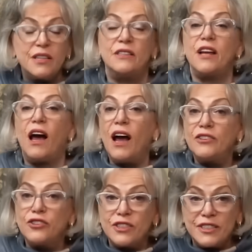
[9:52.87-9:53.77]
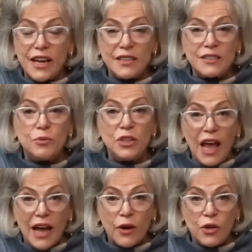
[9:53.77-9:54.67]
into understandable
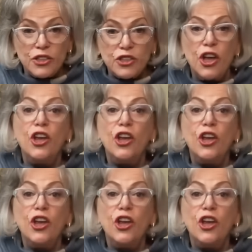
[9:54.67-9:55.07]
language